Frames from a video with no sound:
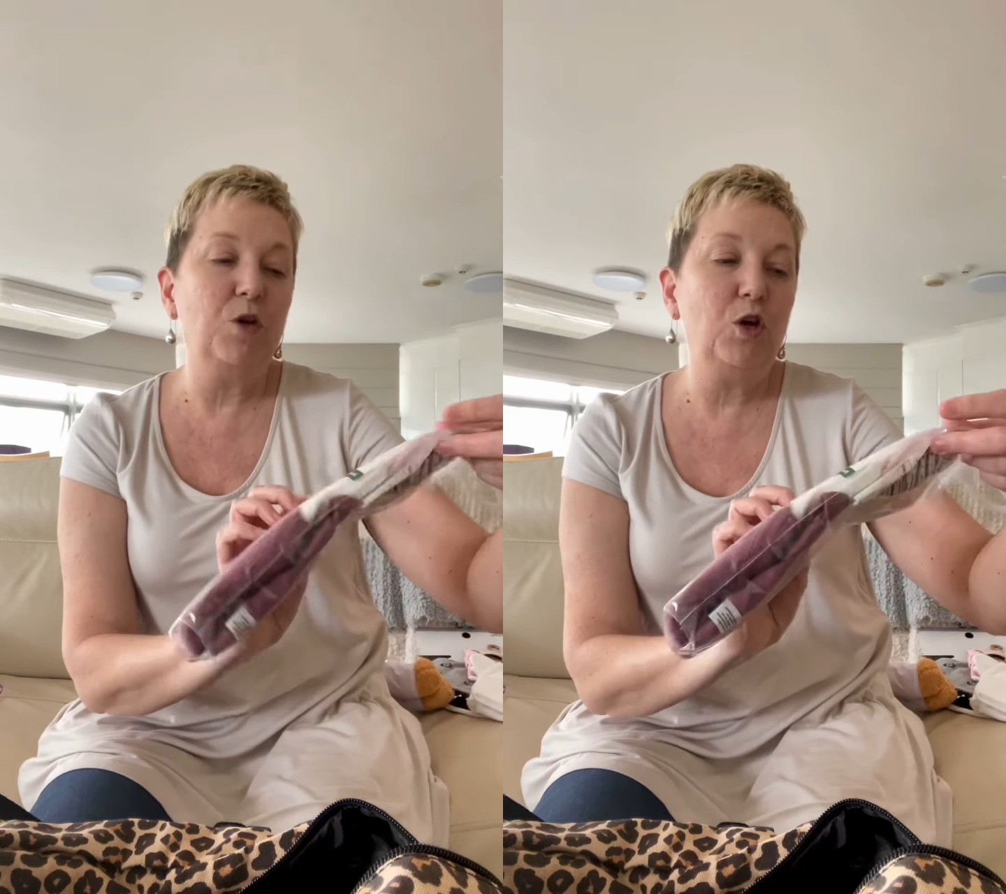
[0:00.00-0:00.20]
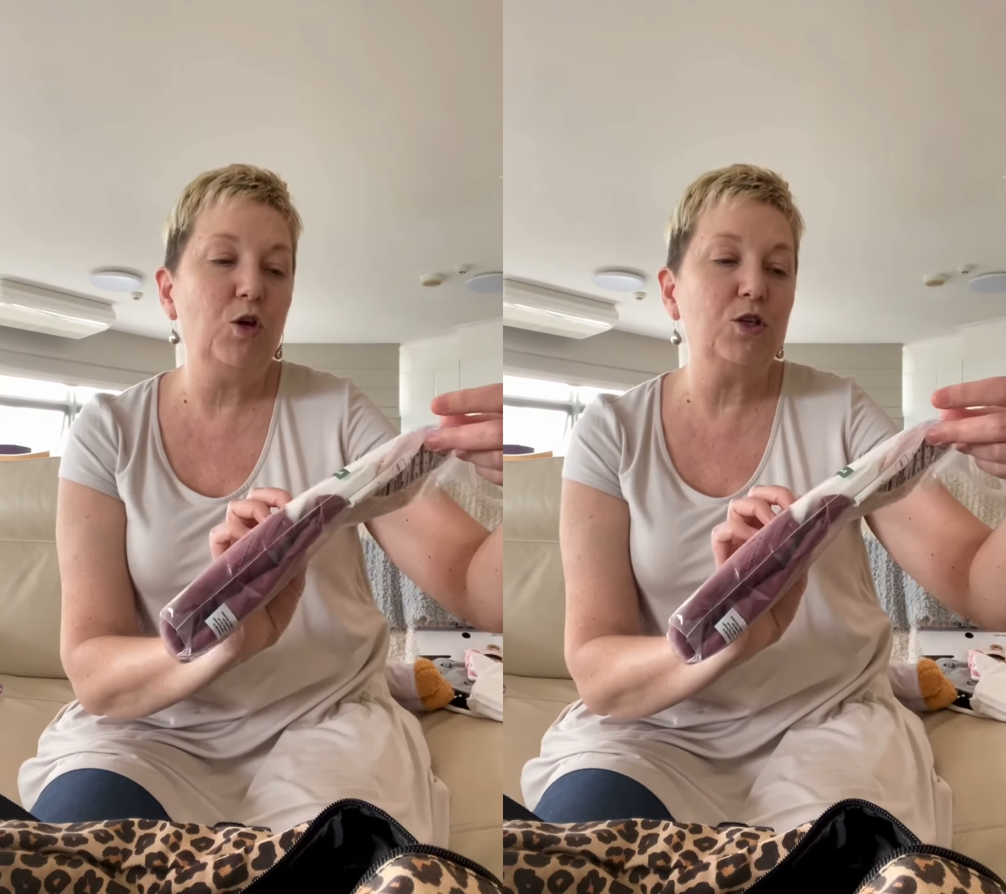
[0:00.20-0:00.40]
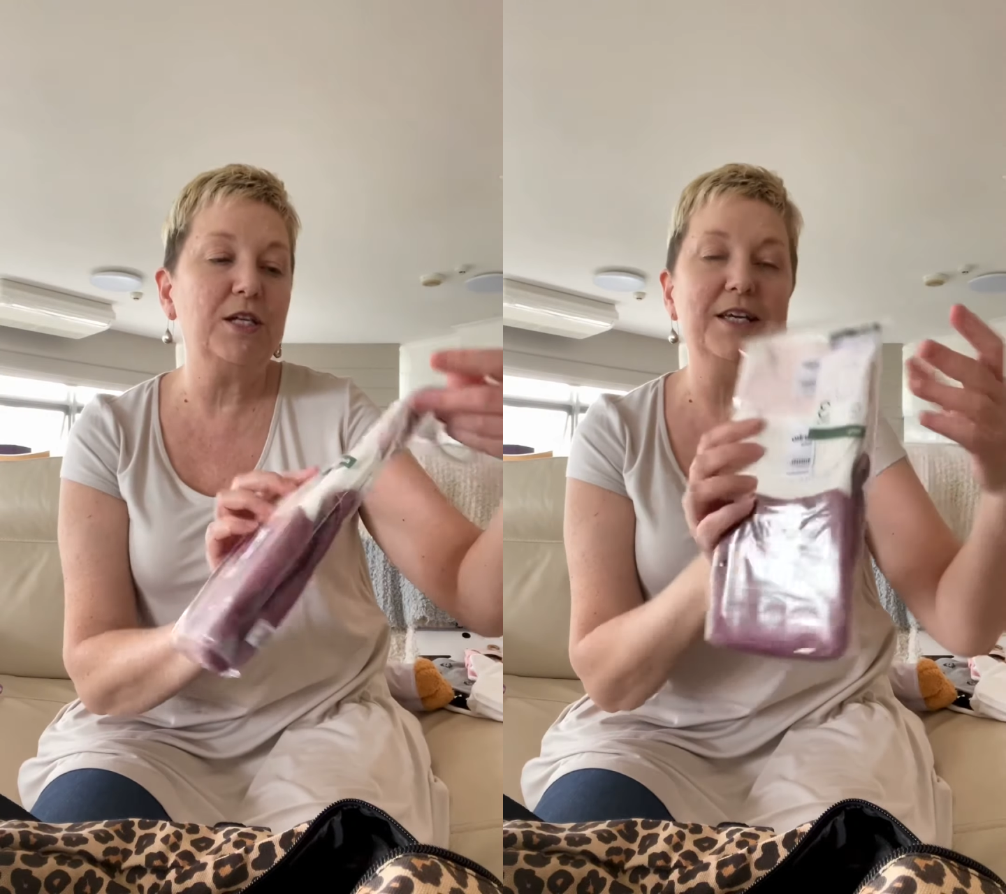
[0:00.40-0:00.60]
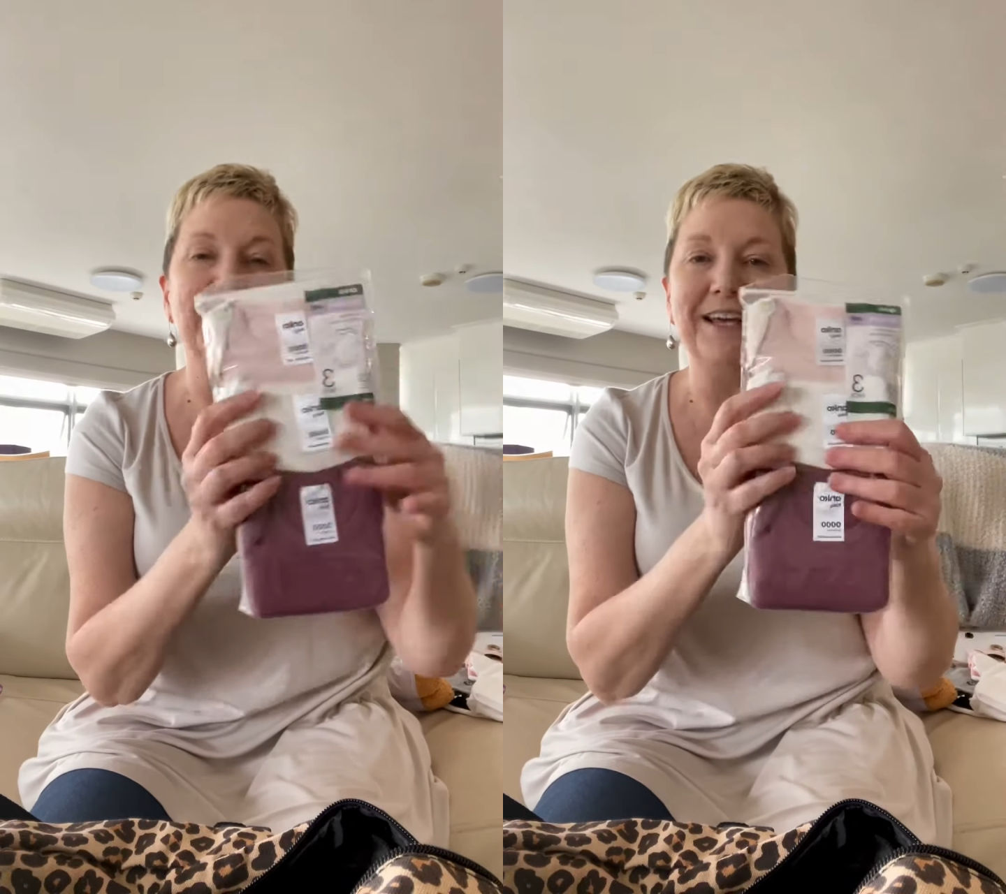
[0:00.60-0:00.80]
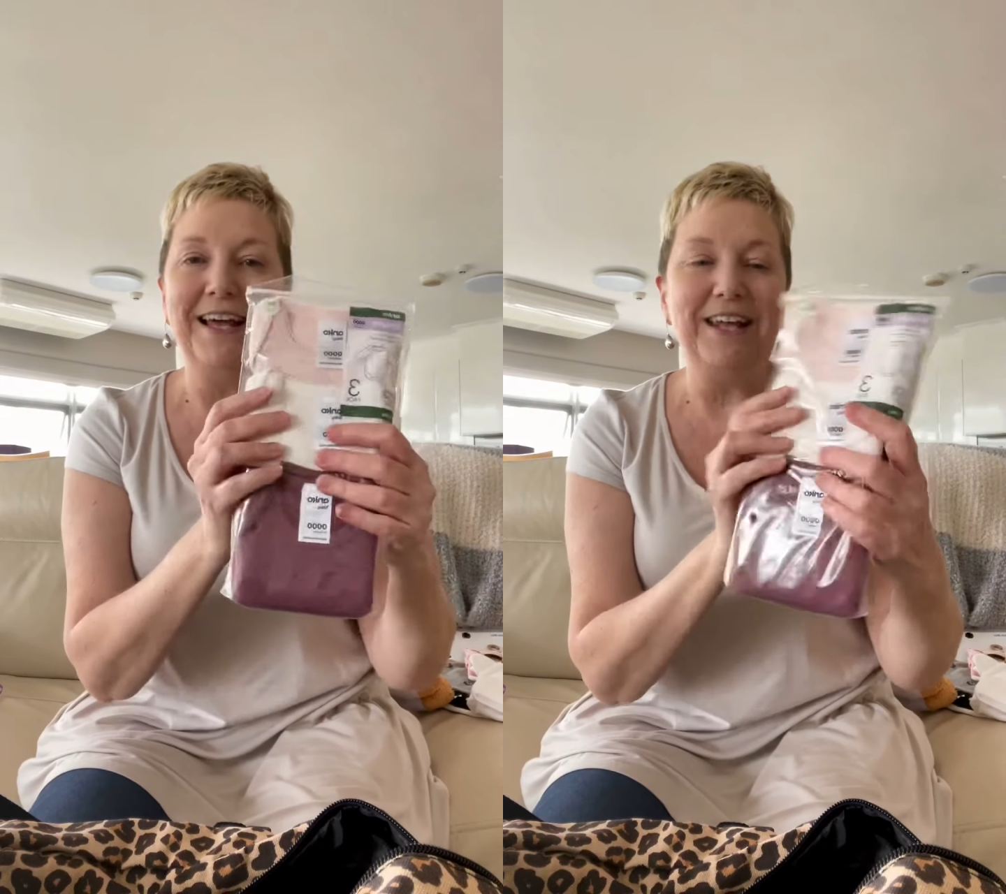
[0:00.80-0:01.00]
cute
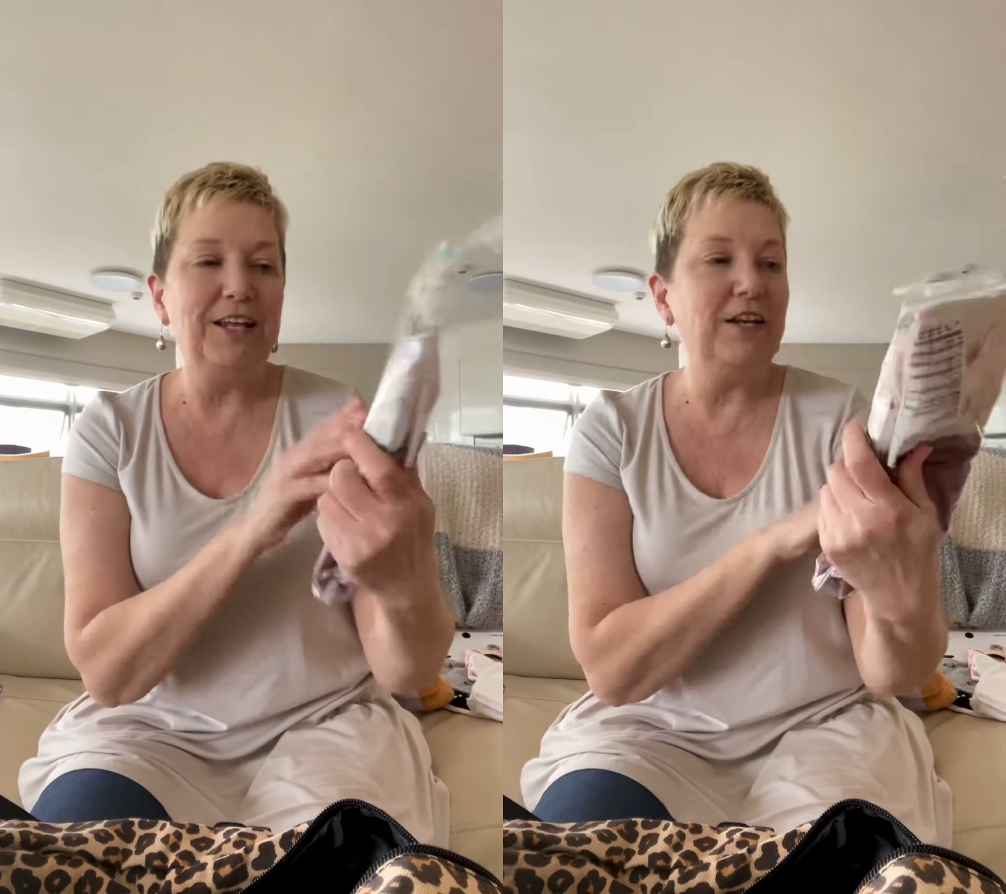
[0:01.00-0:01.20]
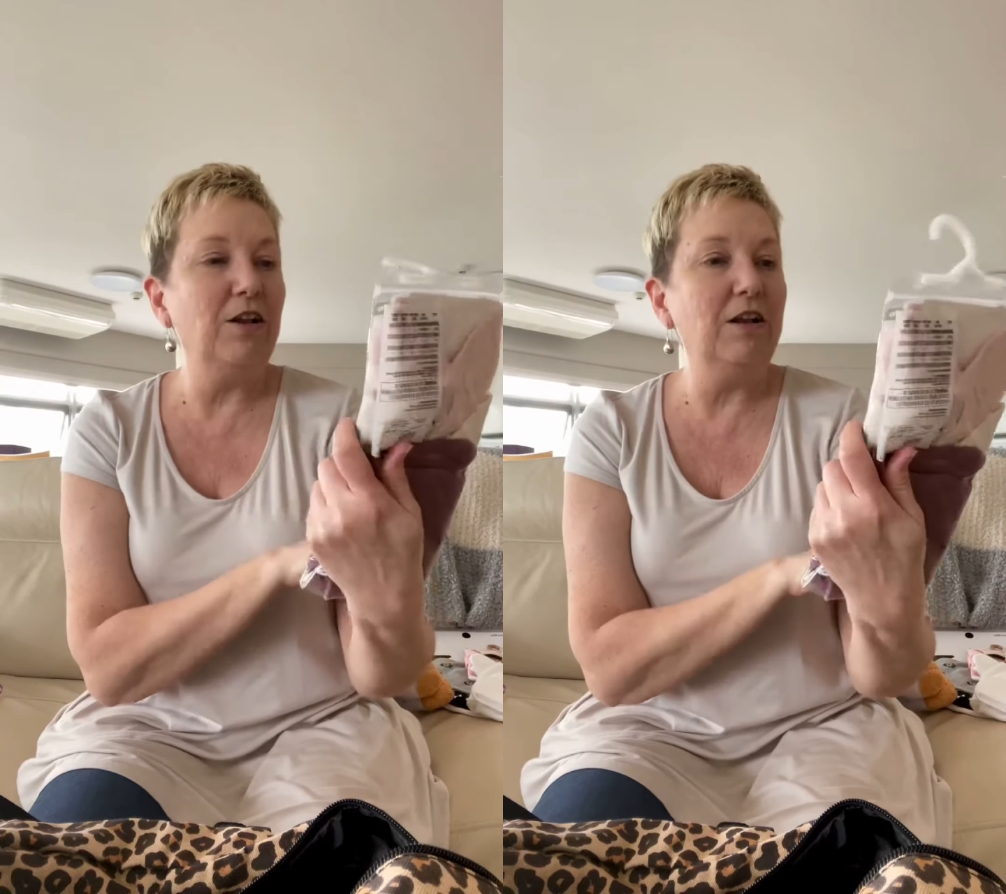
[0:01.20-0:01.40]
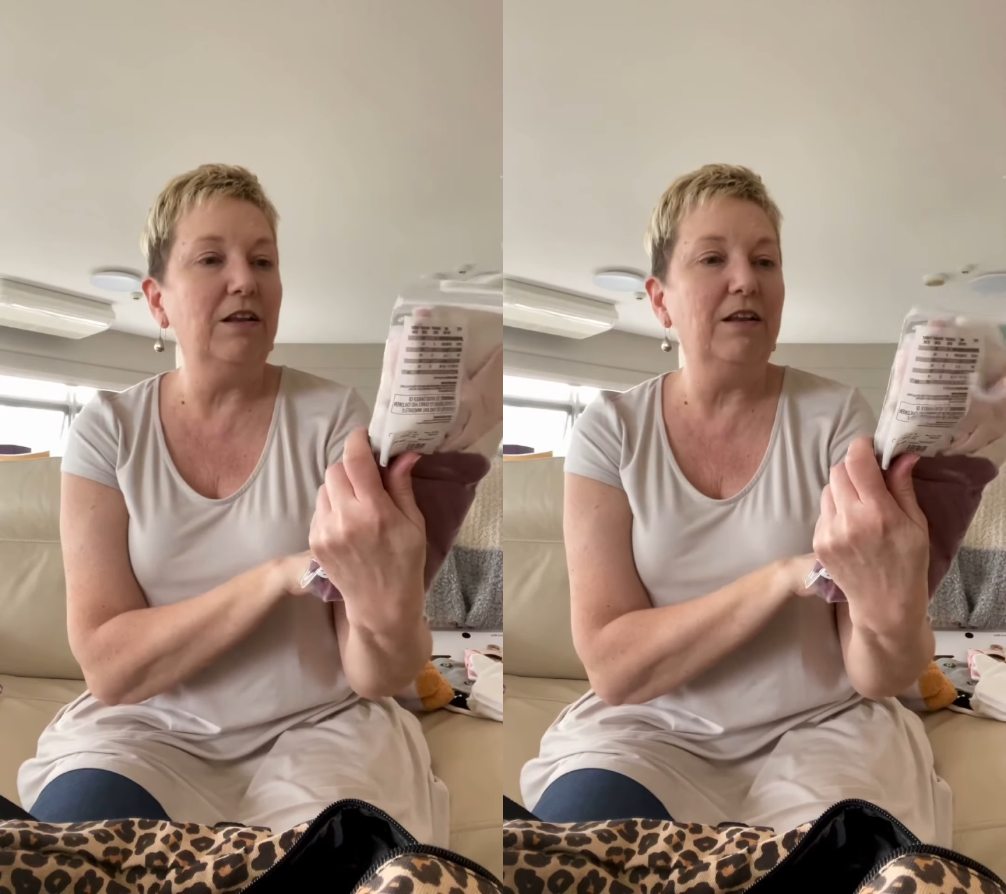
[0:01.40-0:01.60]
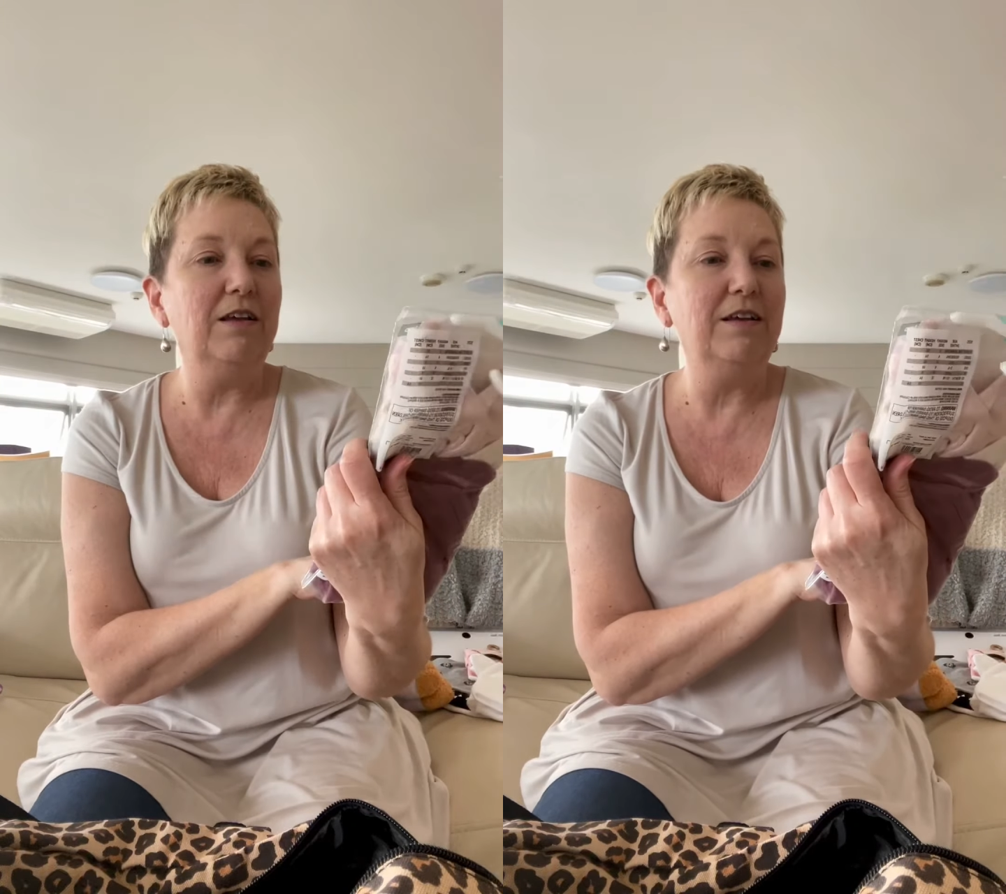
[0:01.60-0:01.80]
little